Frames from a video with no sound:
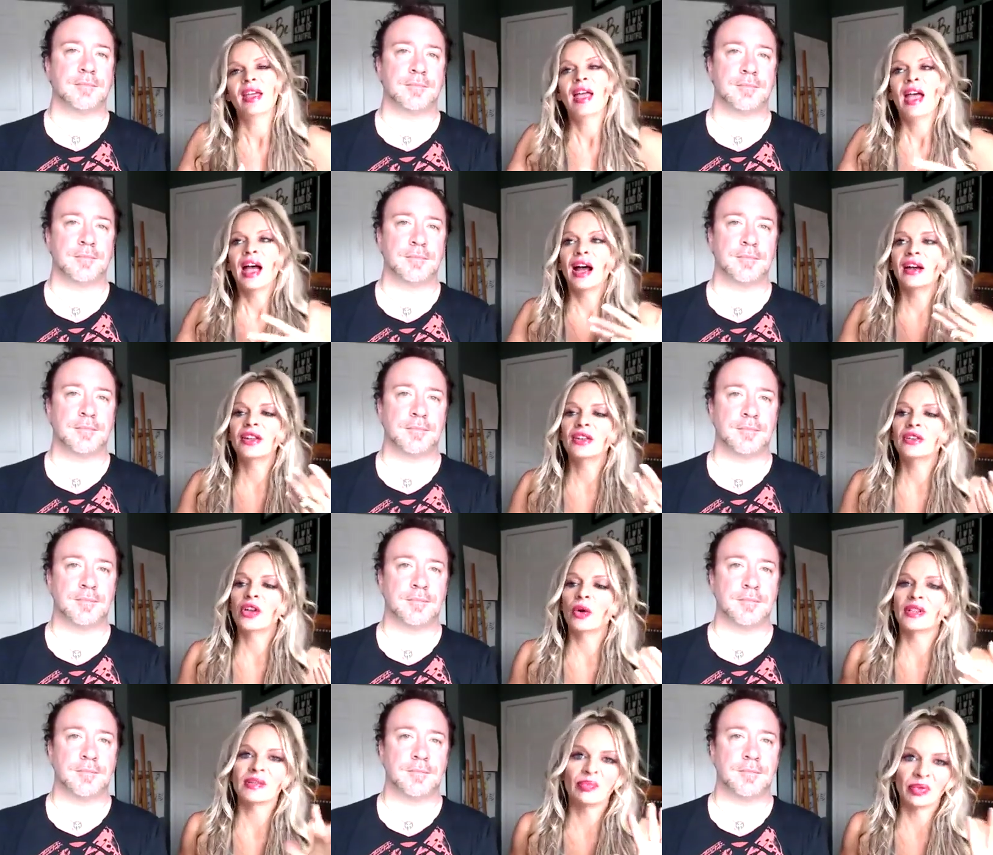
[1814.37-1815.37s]
Speaker 1: how do you
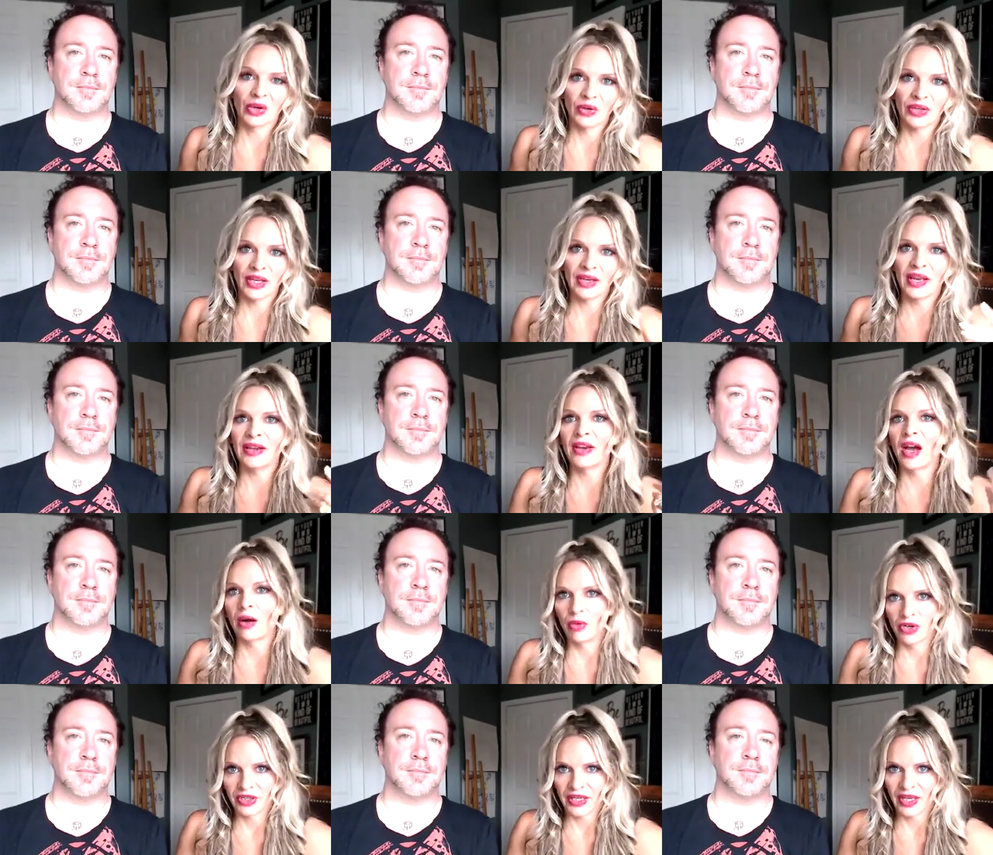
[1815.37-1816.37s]
know it's broken and not
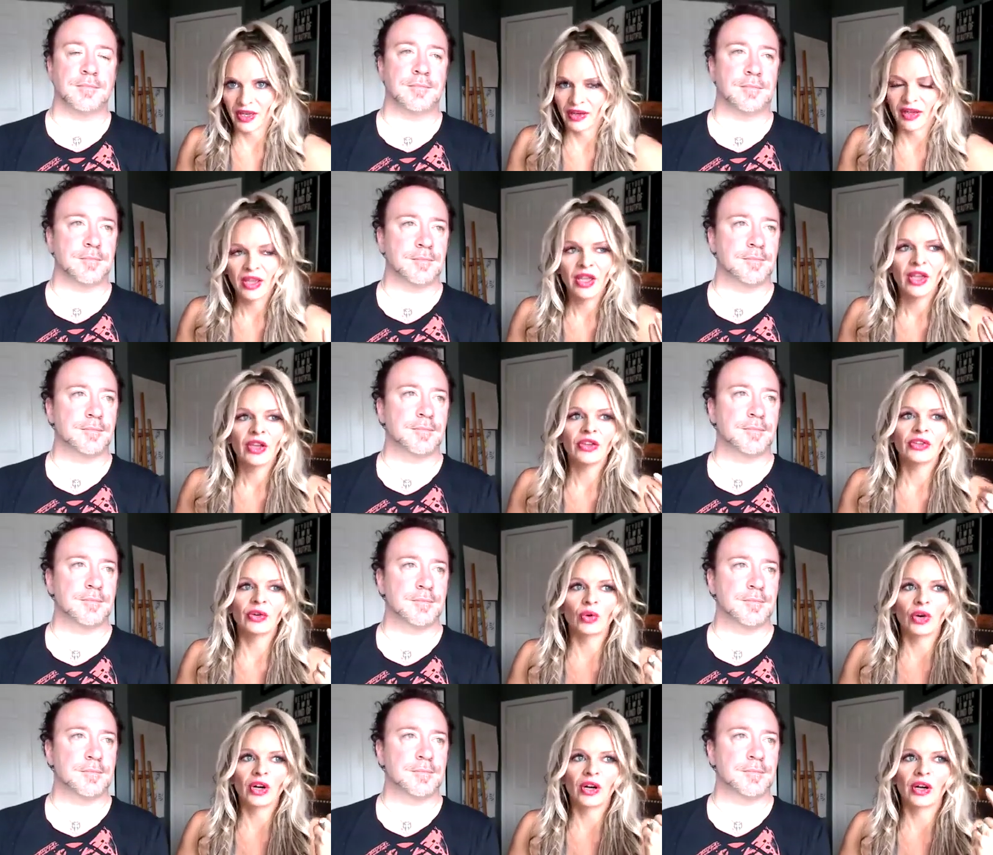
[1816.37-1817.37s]
working
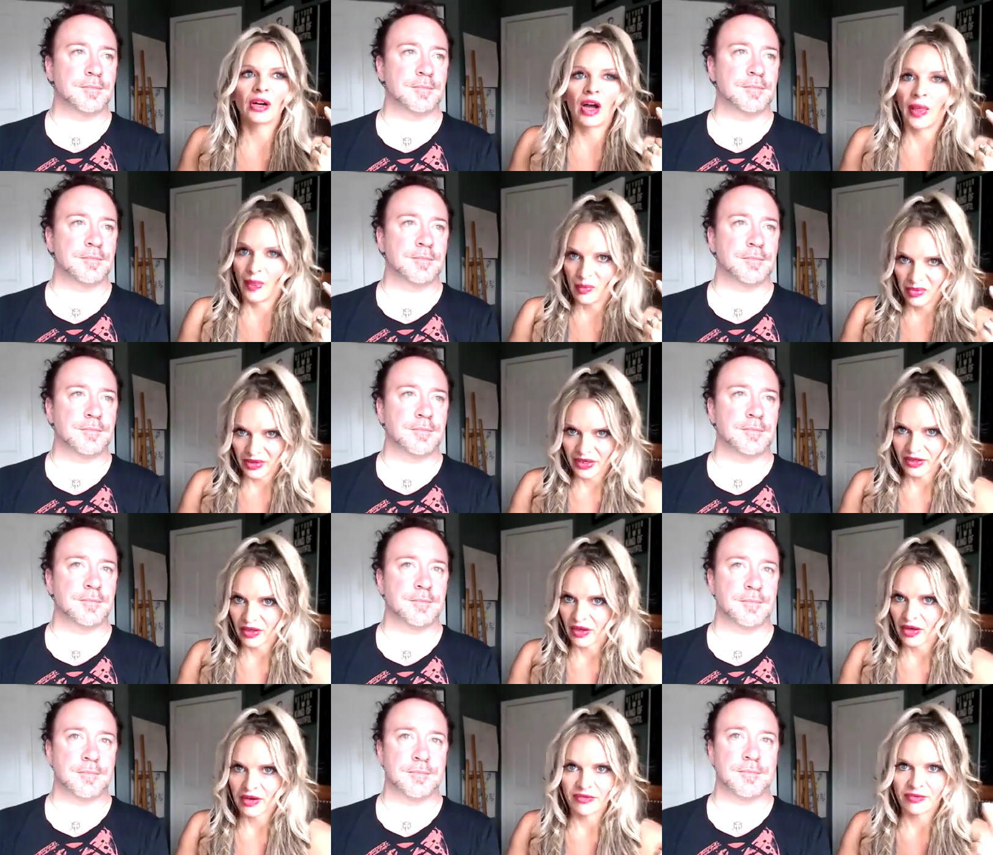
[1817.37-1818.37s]
you're on the brink
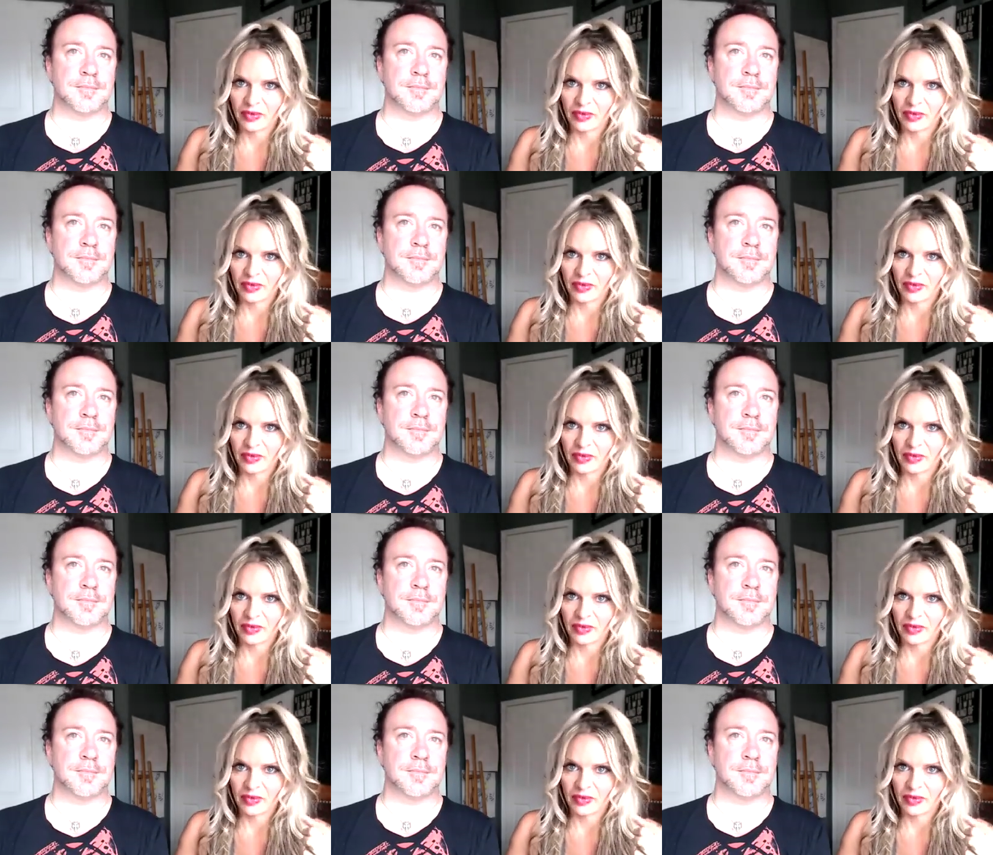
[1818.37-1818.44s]
of